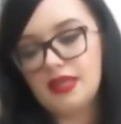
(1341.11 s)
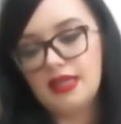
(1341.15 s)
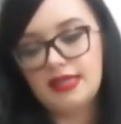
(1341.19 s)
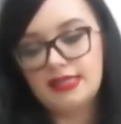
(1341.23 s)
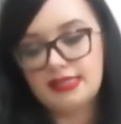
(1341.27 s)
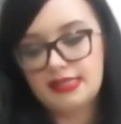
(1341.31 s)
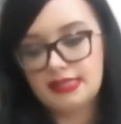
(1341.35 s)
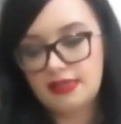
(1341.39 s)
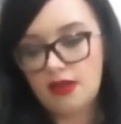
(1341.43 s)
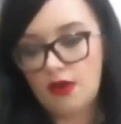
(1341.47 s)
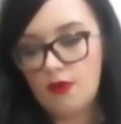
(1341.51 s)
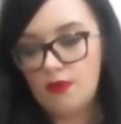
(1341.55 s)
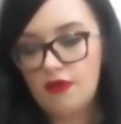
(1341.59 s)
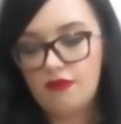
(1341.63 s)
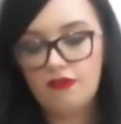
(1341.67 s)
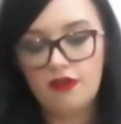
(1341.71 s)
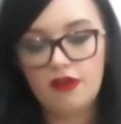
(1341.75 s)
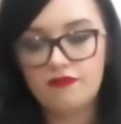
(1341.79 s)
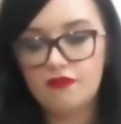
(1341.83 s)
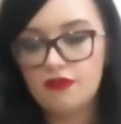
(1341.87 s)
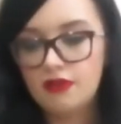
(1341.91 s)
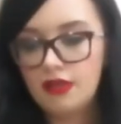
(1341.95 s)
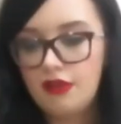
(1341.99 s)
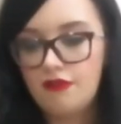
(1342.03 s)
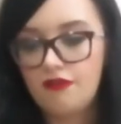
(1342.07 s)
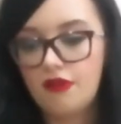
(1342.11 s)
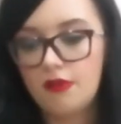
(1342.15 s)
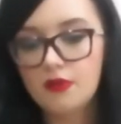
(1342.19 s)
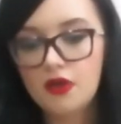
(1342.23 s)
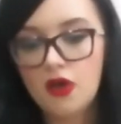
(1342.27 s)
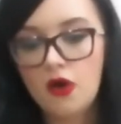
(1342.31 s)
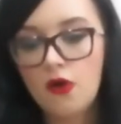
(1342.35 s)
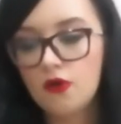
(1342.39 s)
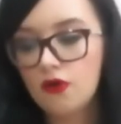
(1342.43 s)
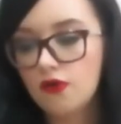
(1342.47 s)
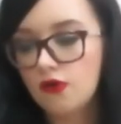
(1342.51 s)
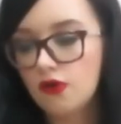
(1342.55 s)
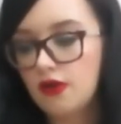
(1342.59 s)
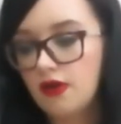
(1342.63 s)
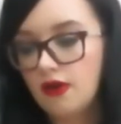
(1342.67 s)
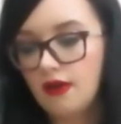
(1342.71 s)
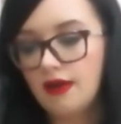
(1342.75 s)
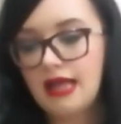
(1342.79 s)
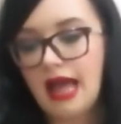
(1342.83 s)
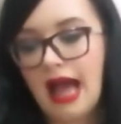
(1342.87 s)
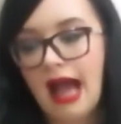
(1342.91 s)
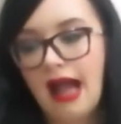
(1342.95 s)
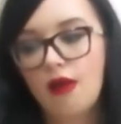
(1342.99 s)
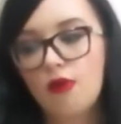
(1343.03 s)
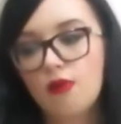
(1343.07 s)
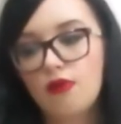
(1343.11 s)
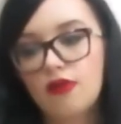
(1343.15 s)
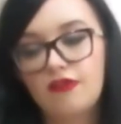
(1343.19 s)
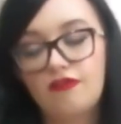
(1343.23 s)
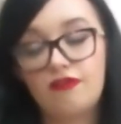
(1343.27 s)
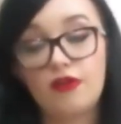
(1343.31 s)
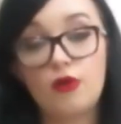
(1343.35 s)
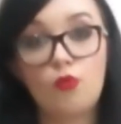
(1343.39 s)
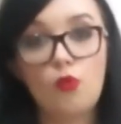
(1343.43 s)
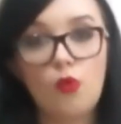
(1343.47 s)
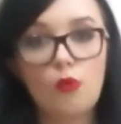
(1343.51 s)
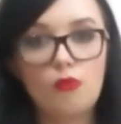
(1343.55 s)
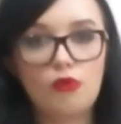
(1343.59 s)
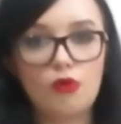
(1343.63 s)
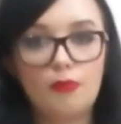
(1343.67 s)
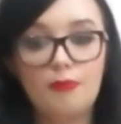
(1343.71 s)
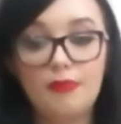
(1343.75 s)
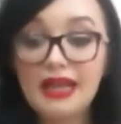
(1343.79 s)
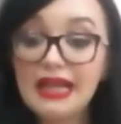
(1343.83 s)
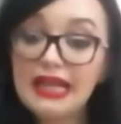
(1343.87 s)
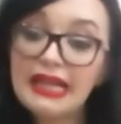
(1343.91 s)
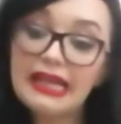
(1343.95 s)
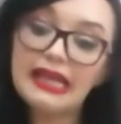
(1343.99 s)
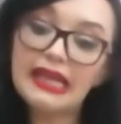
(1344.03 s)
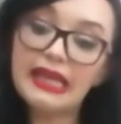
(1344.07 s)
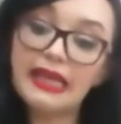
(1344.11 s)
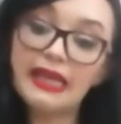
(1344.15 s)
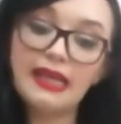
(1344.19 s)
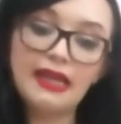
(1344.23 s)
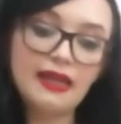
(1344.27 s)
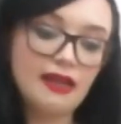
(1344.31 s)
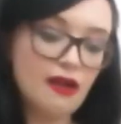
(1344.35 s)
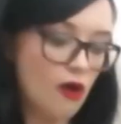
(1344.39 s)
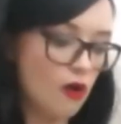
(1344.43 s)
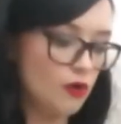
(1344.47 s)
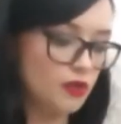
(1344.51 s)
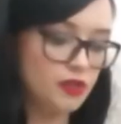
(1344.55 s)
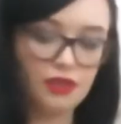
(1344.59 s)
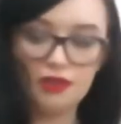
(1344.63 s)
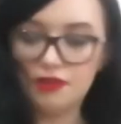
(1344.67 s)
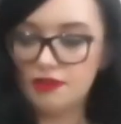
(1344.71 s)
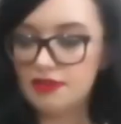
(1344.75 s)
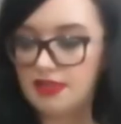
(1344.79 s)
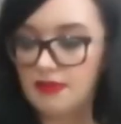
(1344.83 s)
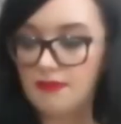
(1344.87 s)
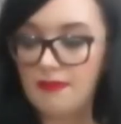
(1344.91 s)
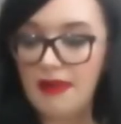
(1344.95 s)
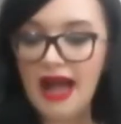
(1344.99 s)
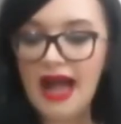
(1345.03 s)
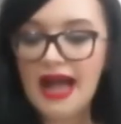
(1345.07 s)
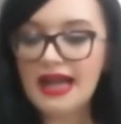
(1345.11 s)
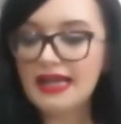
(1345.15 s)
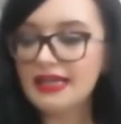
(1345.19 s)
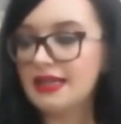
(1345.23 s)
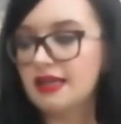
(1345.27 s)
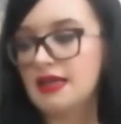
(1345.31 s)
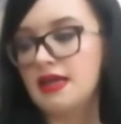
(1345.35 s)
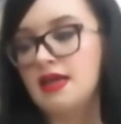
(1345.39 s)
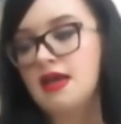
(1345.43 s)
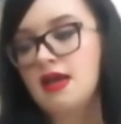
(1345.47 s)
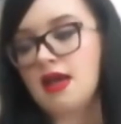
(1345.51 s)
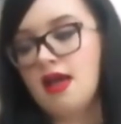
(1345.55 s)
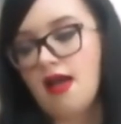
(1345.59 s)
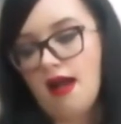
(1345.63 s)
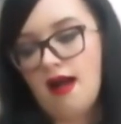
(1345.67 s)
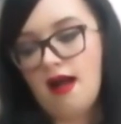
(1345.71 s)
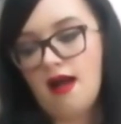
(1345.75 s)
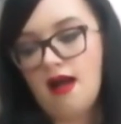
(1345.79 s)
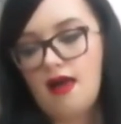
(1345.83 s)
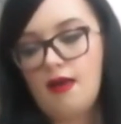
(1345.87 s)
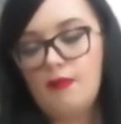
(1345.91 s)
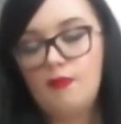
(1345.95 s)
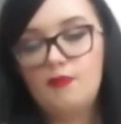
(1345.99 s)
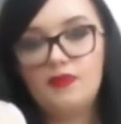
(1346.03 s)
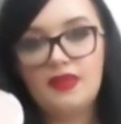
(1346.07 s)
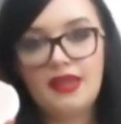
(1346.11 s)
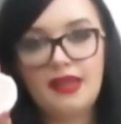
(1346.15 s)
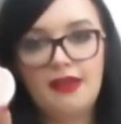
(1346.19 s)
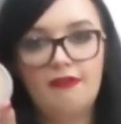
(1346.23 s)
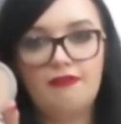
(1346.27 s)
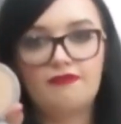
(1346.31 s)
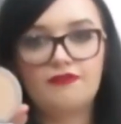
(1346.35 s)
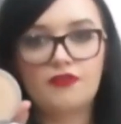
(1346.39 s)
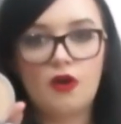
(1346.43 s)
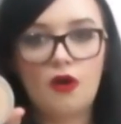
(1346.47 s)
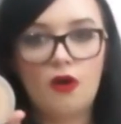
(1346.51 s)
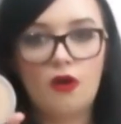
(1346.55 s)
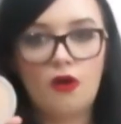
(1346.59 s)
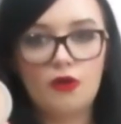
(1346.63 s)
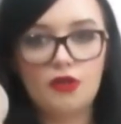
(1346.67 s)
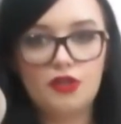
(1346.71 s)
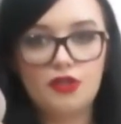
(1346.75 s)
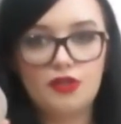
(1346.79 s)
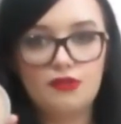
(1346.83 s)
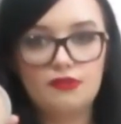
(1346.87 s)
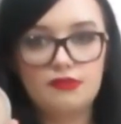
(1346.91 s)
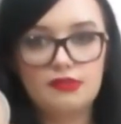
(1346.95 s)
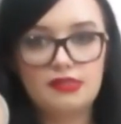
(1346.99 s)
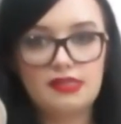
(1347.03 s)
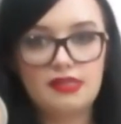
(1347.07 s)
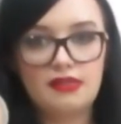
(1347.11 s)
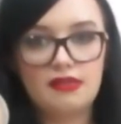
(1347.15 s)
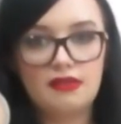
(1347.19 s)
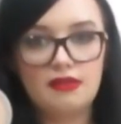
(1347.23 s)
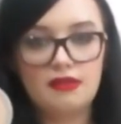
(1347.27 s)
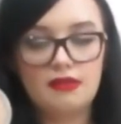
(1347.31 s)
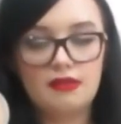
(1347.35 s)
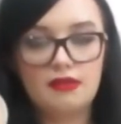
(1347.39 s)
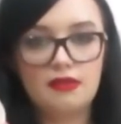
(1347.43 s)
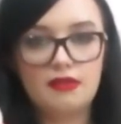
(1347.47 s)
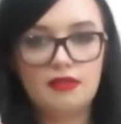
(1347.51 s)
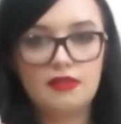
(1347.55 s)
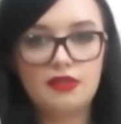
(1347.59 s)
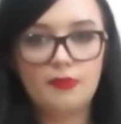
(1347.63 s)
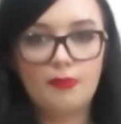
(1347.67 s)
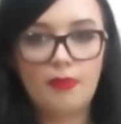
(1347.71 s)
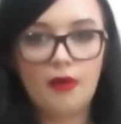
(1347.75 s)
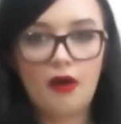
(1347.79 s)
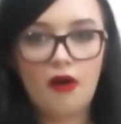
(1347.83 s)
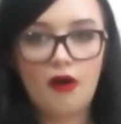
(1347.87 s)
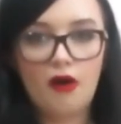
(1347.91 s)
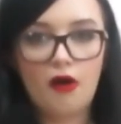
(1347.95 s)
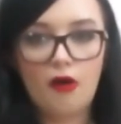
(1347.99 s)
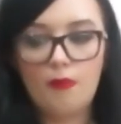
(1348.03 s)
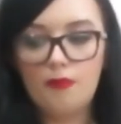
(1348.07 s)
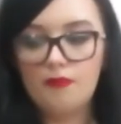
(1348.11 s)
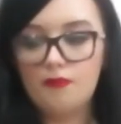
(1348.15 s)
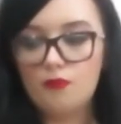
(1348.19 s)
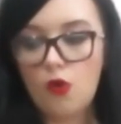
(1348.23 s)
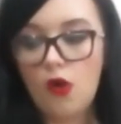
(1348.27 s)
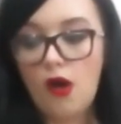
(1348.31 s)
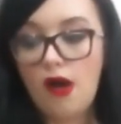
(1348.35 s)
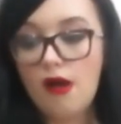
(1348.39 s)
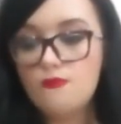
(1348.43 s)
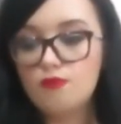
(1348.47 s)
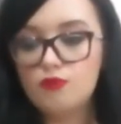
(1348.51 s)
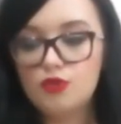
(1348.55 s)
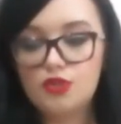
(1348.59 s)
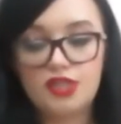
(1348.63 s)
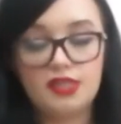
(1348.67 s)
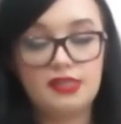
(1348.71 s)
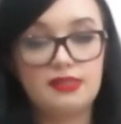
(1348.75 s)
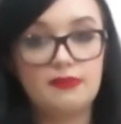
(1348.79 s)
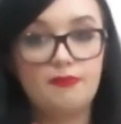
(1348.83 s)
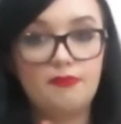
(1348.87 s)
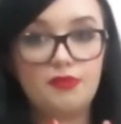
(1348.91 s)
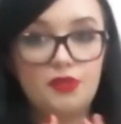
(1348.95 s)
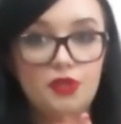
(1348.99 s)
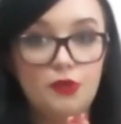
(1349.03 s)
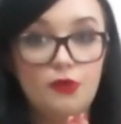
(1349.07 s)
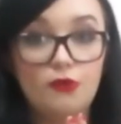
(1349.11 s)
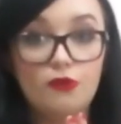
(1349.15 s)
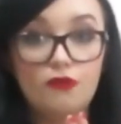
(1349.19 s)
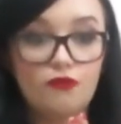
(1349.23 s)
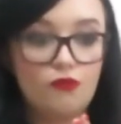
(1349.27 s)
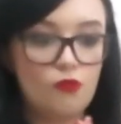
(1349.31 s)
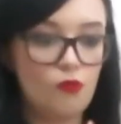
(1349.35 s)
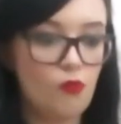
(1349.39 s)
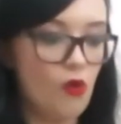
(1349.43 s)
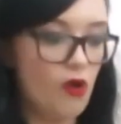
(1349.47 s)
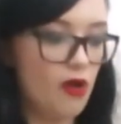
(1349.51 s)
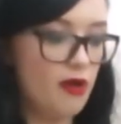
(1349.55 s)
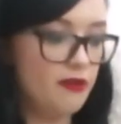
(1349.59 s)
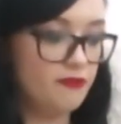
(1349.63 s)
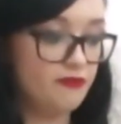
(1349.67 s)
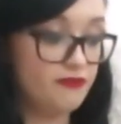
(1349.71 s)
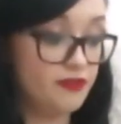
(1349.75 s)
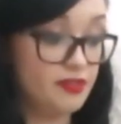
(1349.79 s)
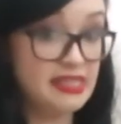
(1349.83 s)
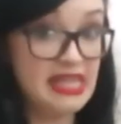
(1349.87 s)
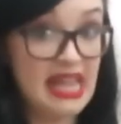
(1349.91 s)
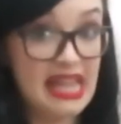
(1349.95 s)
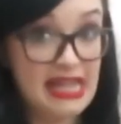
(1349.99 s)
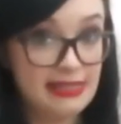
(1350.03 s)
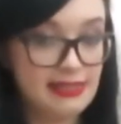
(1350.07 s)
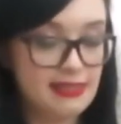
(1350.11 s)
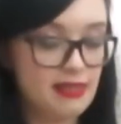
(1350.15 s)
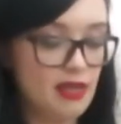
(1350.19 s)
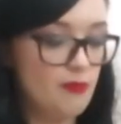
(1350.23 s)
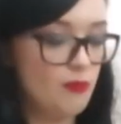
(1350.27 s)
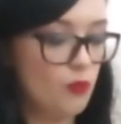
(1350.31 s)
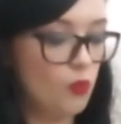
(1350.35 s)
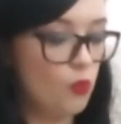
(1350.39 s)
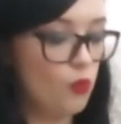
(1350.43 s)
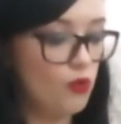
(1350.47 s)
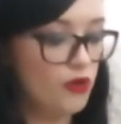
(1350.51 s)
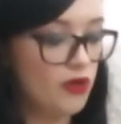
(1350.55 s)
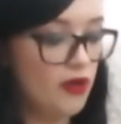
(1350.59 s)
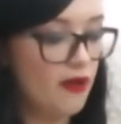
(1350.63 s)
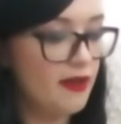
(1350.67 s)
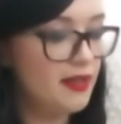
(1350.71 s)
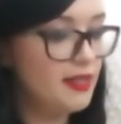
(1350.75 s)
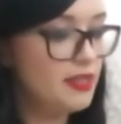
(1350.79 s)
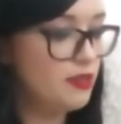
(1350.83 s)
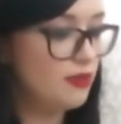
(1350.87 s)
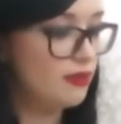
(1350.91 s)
So if I'm going on a night out, if I want more pinky, I'll use the MAC. If not, I'll use the Balm one, which is a beautiful one for daytime or night.